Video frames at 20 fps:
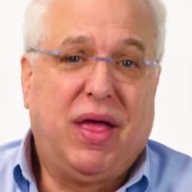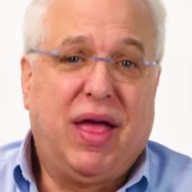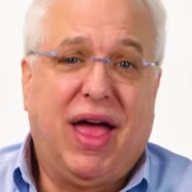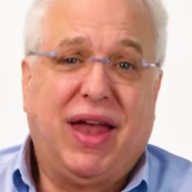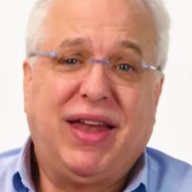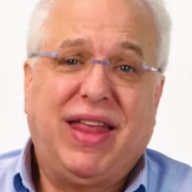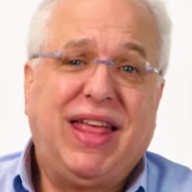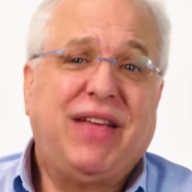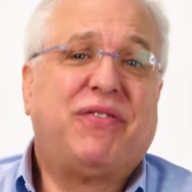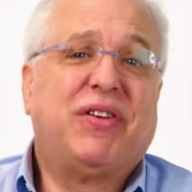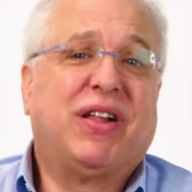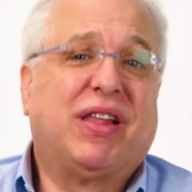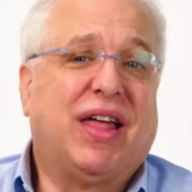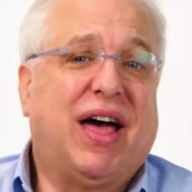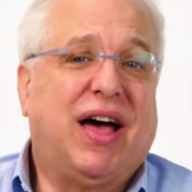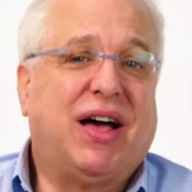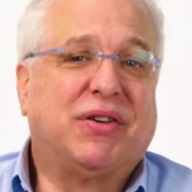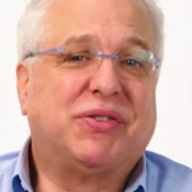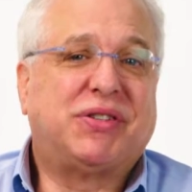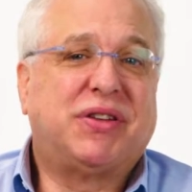and even
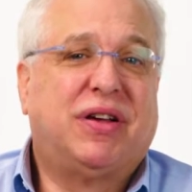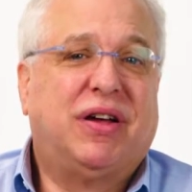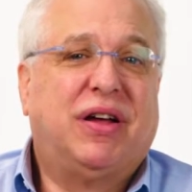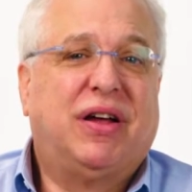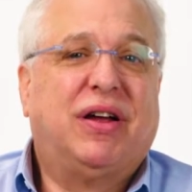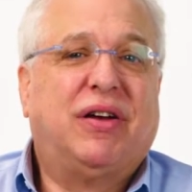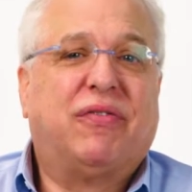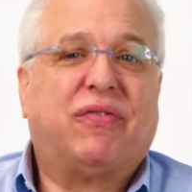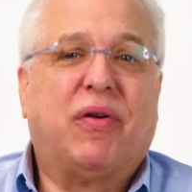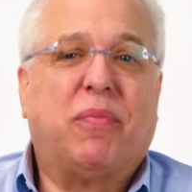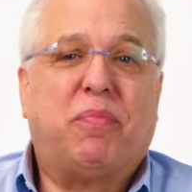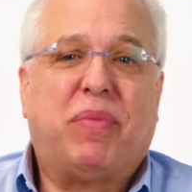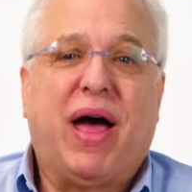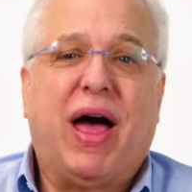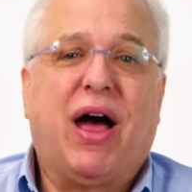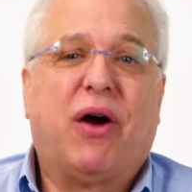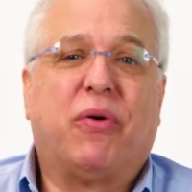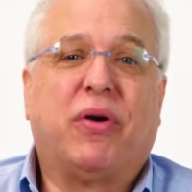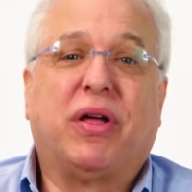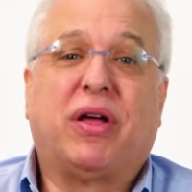allows for
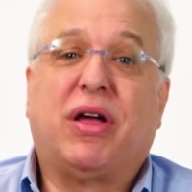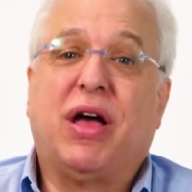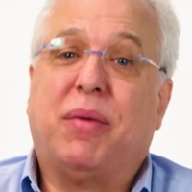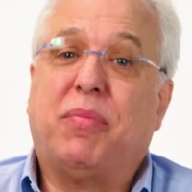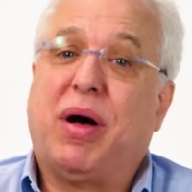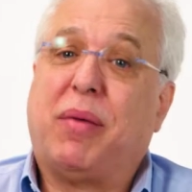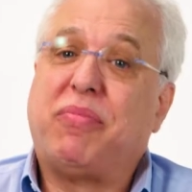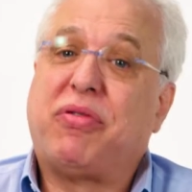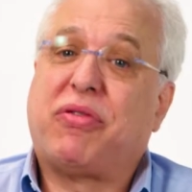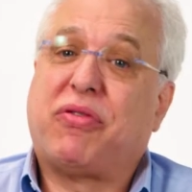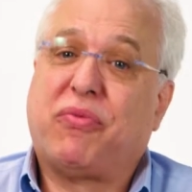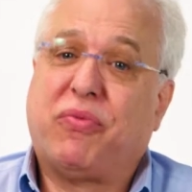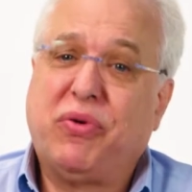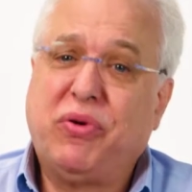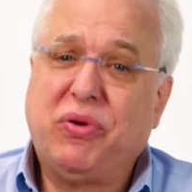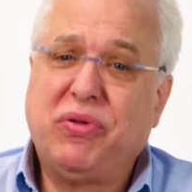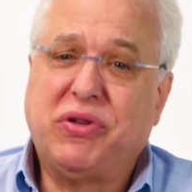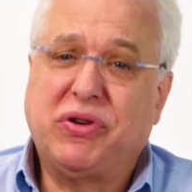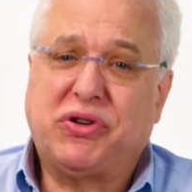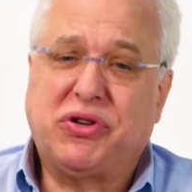power to come up
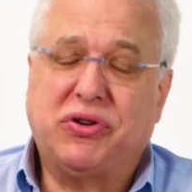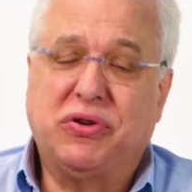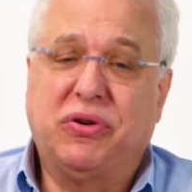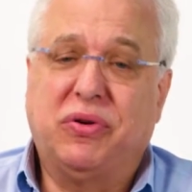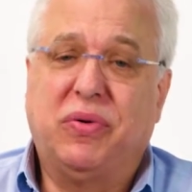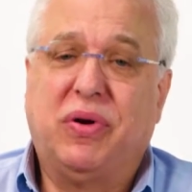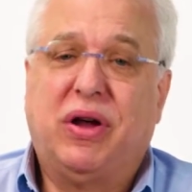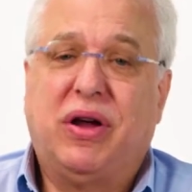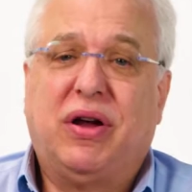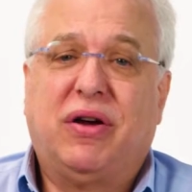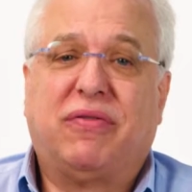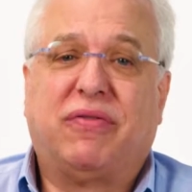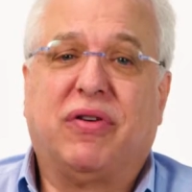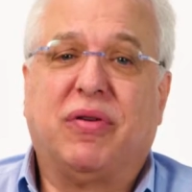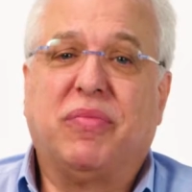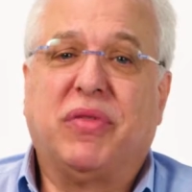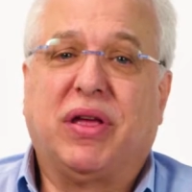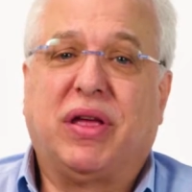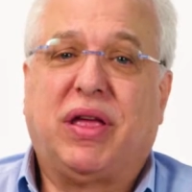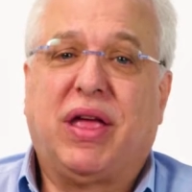through the shoe
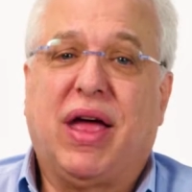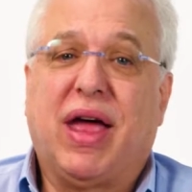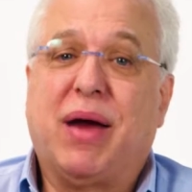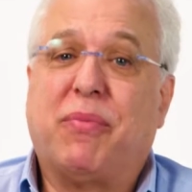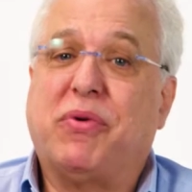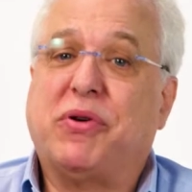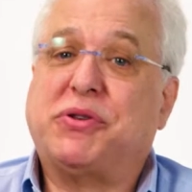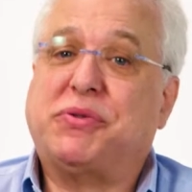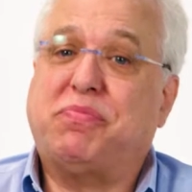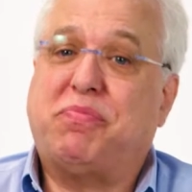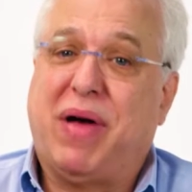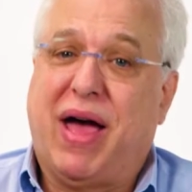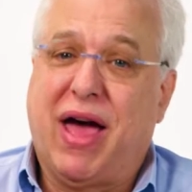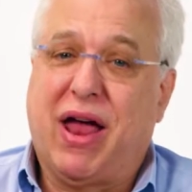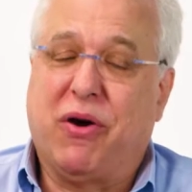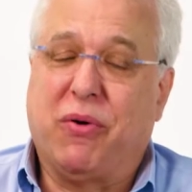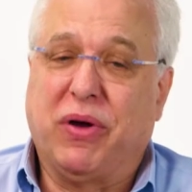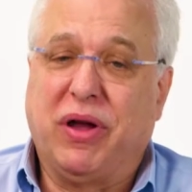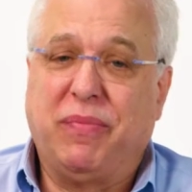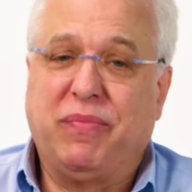from the camera's
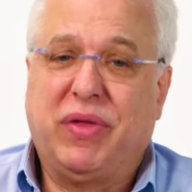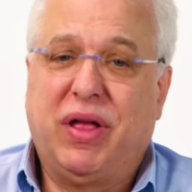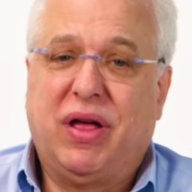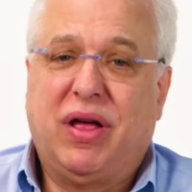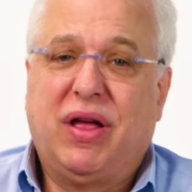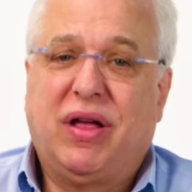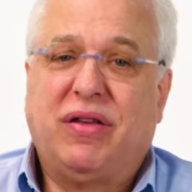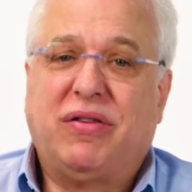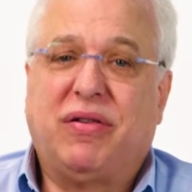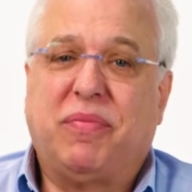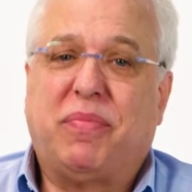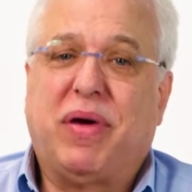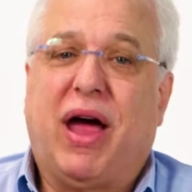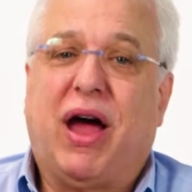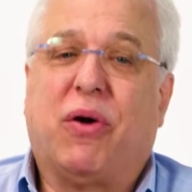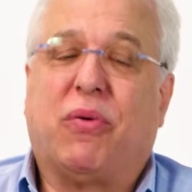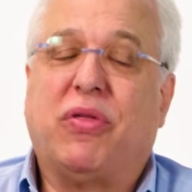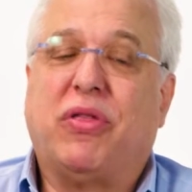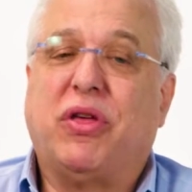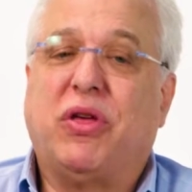battery to
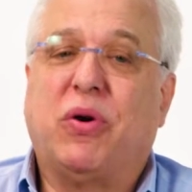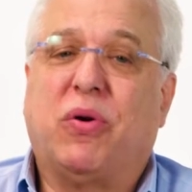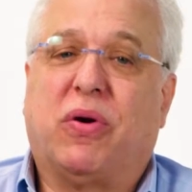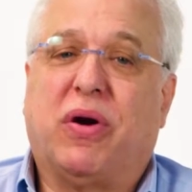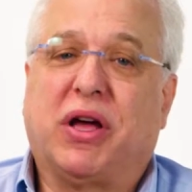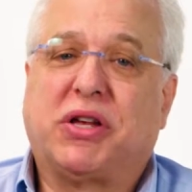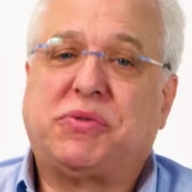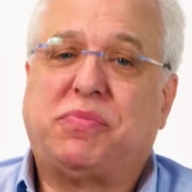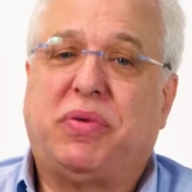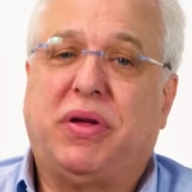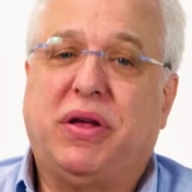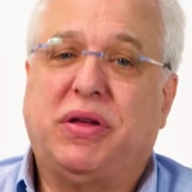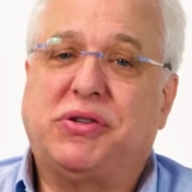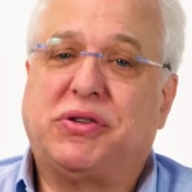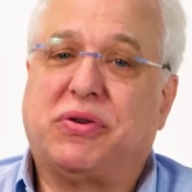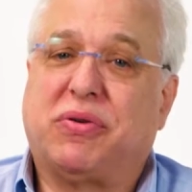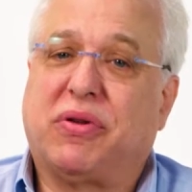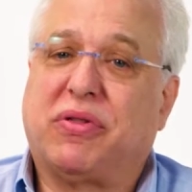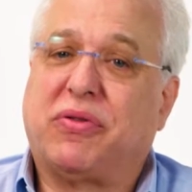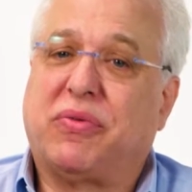power the
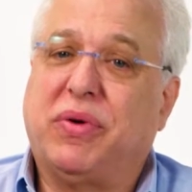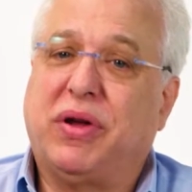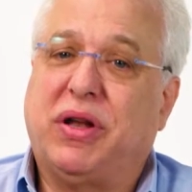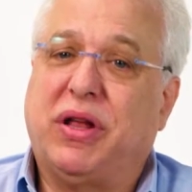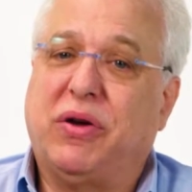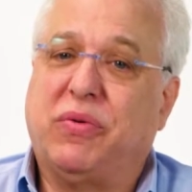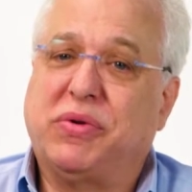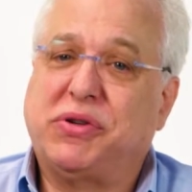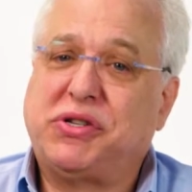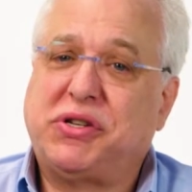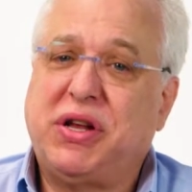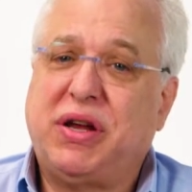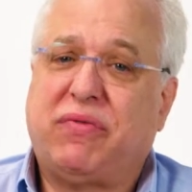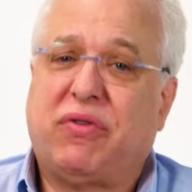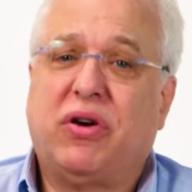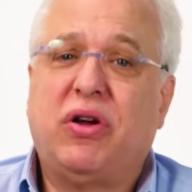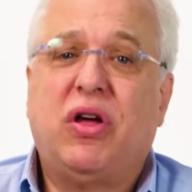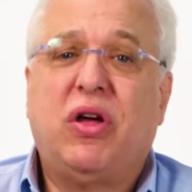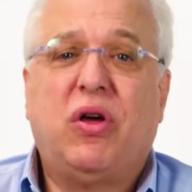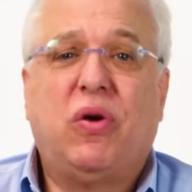UWP-P03D
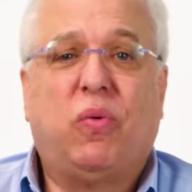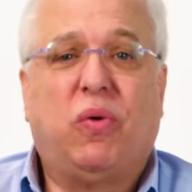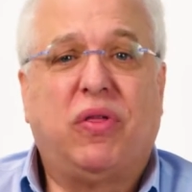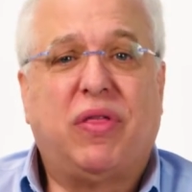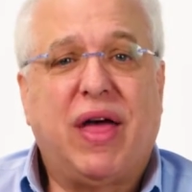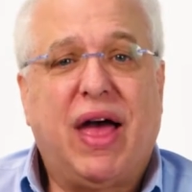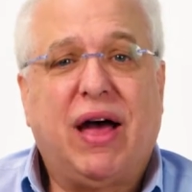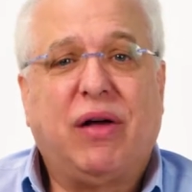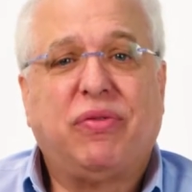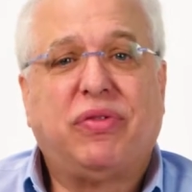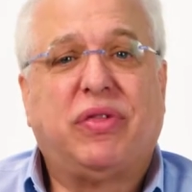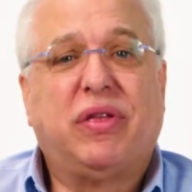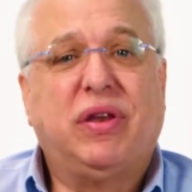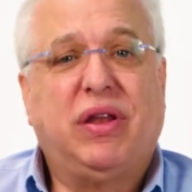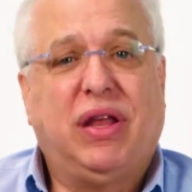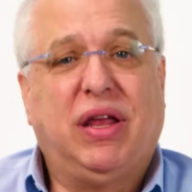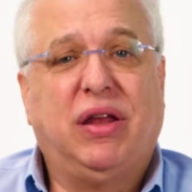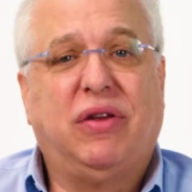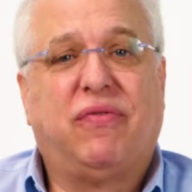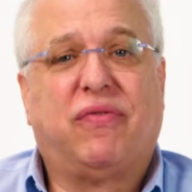receiver without the
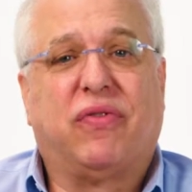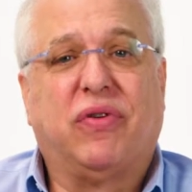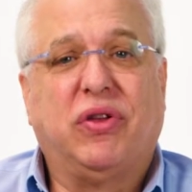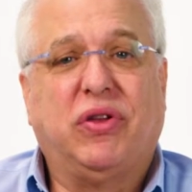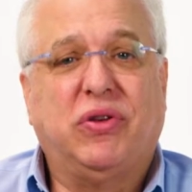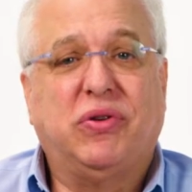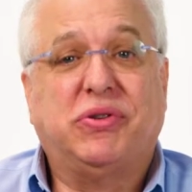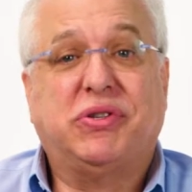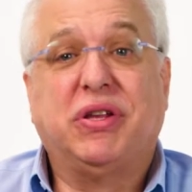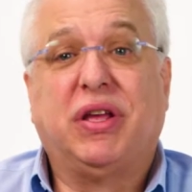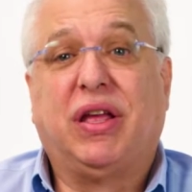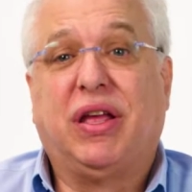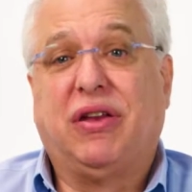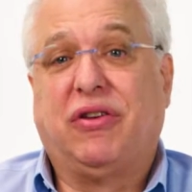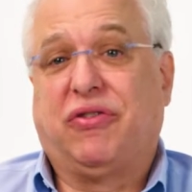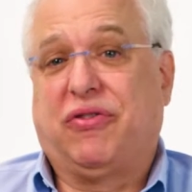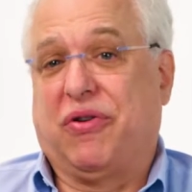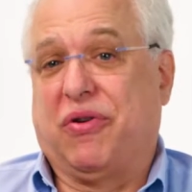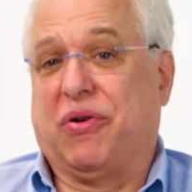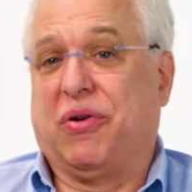need for using
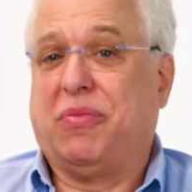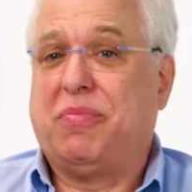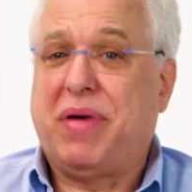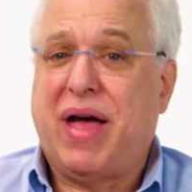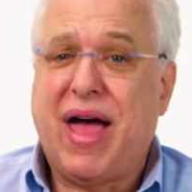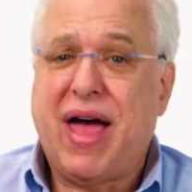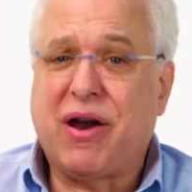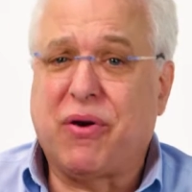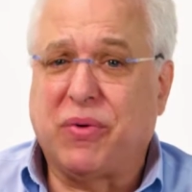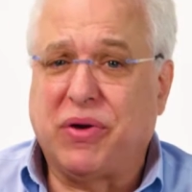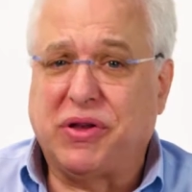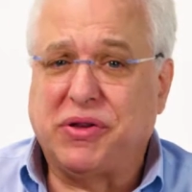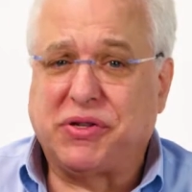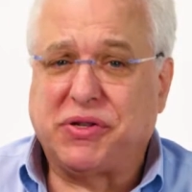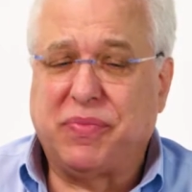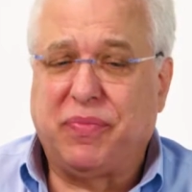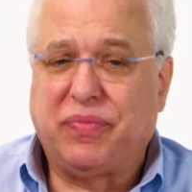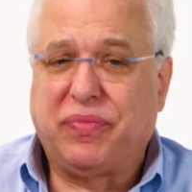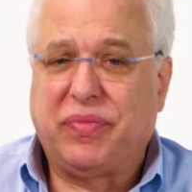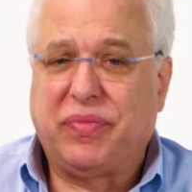internal batteries.